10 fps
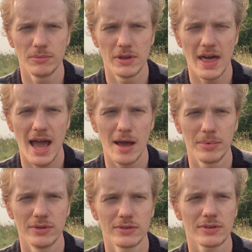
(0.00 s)
when that
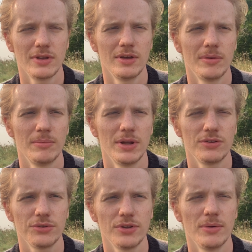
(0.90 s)
happens. But
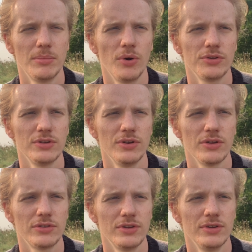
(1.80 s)
it's also important
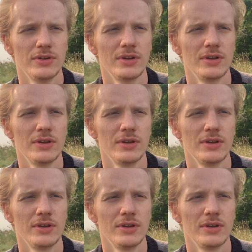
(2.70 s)
not to